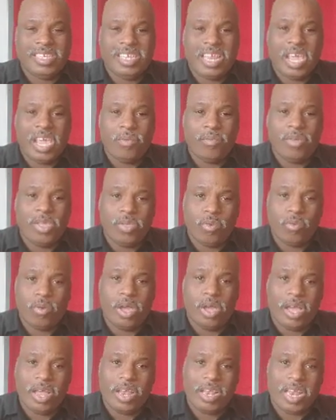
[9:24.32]
this thing
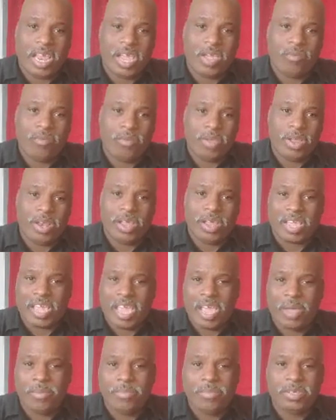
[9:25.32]
when you update with
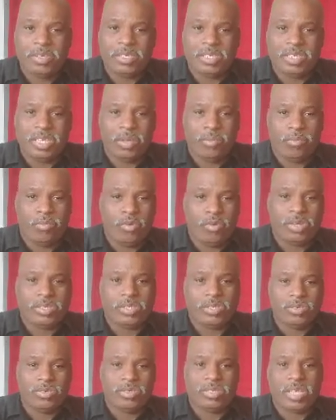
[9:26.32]
the cameras, and
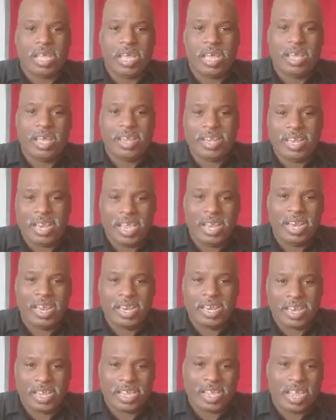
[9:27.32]
once you start
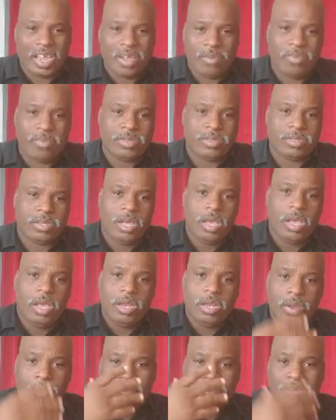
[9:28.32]
updating the cameras,
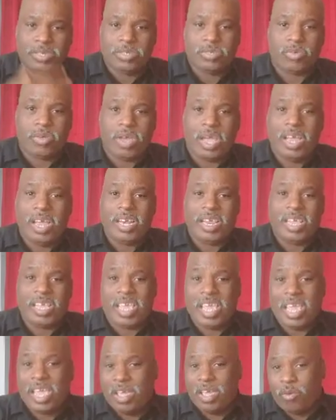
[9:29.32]
the picture
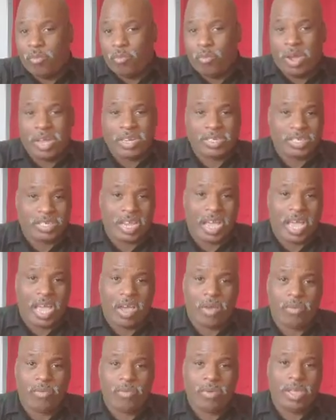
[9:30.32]
quality get
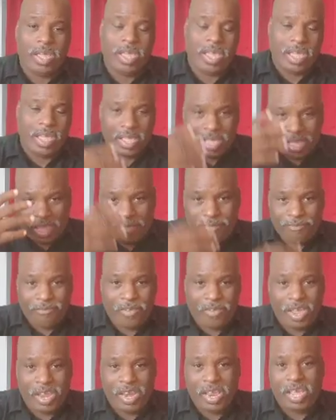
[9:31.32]
washed out and
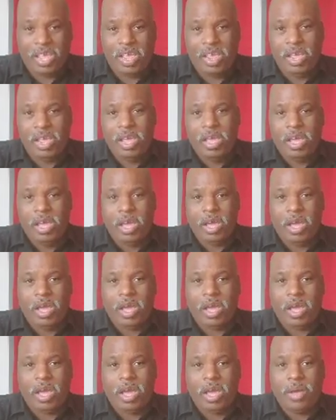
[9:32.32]
get faded.
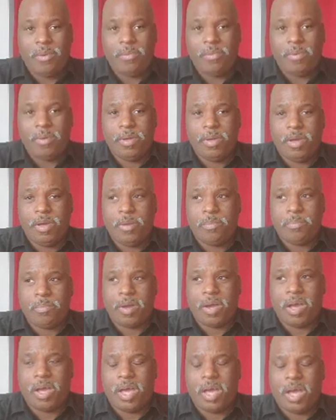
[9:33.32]

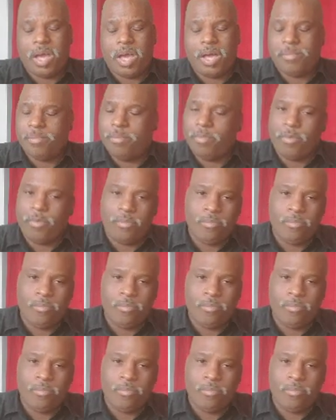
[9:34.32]
But